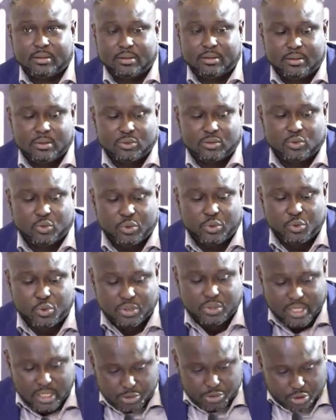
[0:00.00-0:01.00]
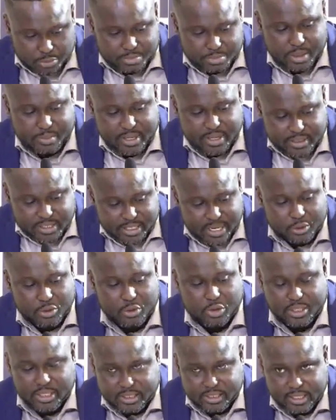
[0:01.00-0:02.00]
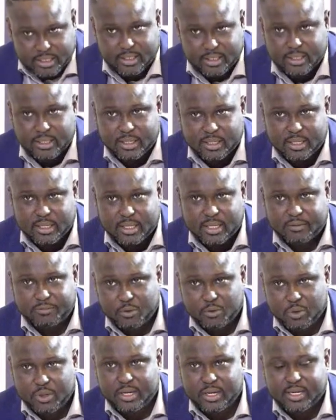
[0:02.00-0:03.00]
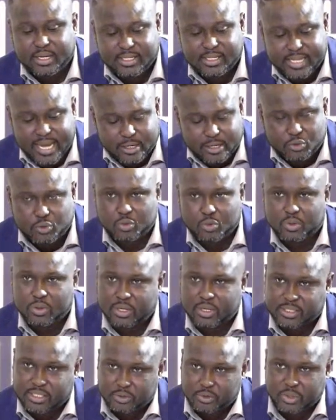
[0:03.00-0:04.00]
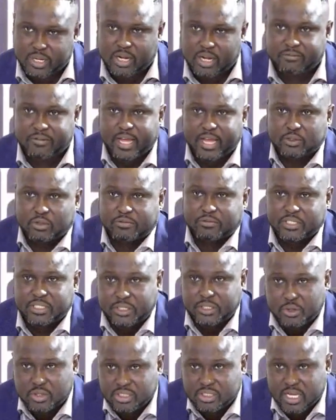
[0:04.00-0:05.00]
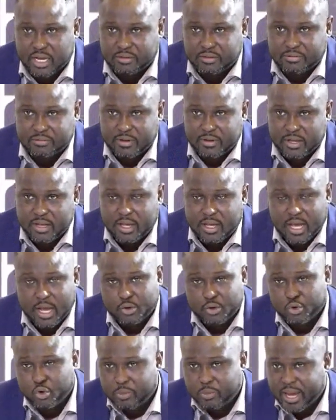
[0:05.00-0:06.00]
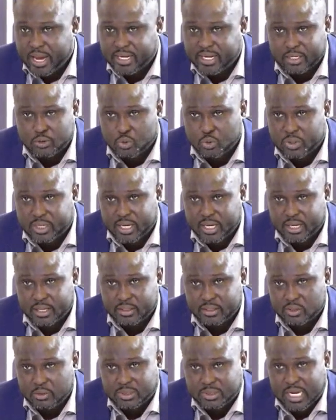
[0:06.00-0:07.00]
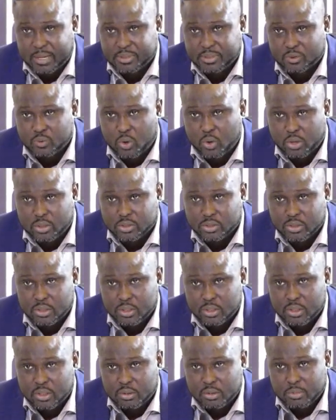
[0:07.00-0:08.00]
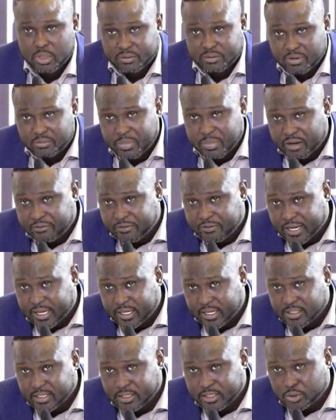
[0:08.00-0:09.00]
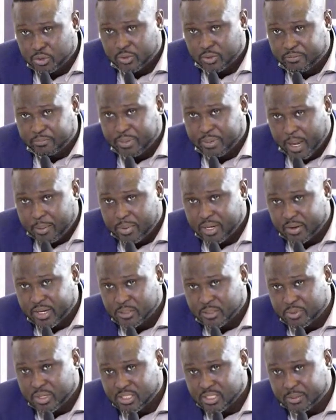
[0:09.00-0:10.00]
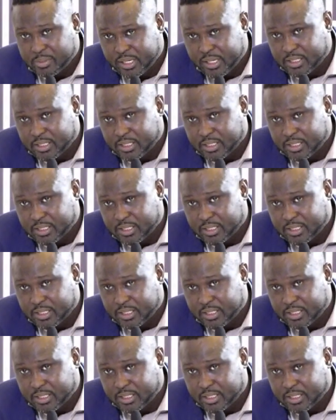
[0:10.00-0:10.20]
So you sanction payments that are not audited. If you decide to listen to the advice of a junior staff and go by it, that's okay. Sometimes it works. But if it backfires, it's your primary responsibility.